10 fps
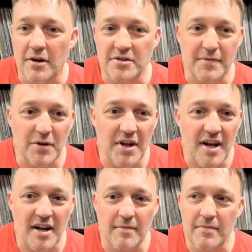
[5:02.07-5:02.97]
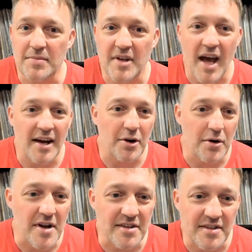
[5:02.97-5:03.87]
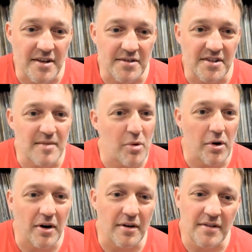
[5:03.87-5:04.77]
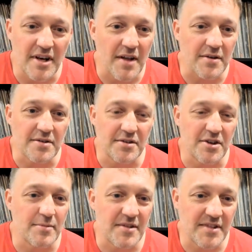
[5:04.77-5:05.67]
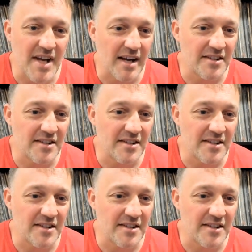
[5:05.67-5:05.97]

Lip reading: the different kind of categories that you see more than others in terms of attack